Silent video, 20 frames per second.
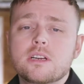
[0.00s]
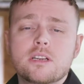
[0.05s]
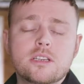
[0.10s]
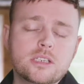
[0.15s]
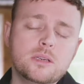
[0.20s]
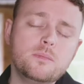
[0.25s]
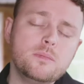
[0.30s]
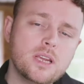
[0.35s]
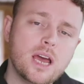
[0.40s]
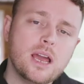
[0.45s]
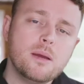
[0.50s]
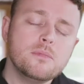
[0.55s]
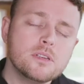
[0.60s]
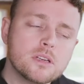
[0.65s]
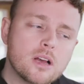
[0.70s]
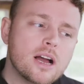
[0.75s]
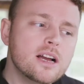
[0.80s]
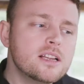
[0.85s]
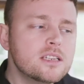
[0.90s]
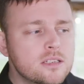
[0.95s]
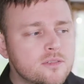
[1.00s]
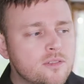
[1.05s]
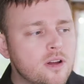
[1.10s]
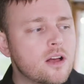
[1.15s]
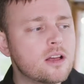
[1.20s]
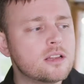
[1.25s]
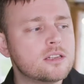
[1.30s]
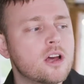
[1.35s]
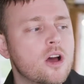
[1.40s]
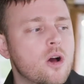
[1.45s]
sometimes clients of
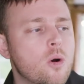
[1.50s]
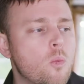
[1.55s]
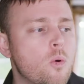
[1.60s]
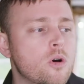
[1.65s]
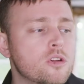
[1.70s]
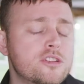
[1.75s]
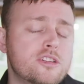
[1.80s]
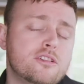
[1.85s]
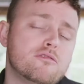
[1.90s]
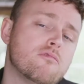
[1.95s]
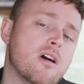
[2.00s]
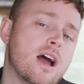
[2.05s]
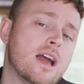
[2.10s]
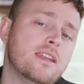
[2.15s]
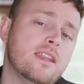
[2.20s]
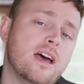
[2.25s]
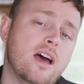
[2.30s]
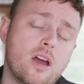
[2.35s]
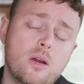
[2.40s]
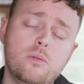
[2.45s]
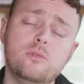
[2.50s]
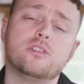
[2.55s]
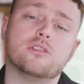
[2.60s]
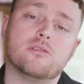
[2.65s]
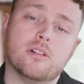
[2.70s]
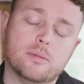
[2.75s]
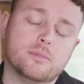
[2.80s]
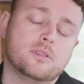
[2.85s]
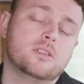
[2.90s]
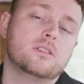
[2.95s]
ours want to write their own
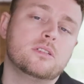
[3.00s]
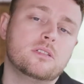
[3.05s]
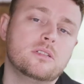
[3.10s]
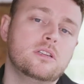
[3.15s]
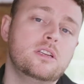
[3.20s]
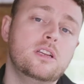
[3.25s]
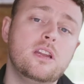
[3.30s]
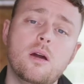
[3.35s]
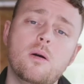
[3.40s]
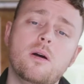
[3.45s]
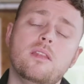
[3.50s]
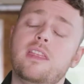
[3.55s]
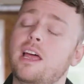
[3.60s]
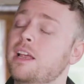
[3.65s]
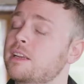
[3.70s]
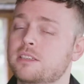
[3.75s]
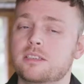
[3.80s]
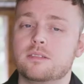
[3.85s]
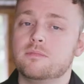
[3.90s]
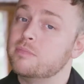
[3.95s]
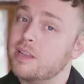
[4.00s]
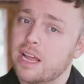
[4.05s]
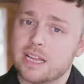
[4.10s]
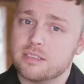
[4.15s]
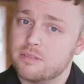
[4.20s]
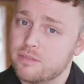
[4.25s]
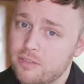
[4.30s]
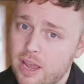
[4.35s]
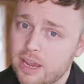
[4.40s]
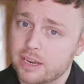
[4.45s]
scripts. You know what,
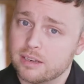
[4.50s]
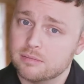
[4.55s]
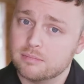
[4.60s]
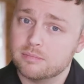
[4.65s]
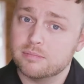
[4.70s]
that's fine.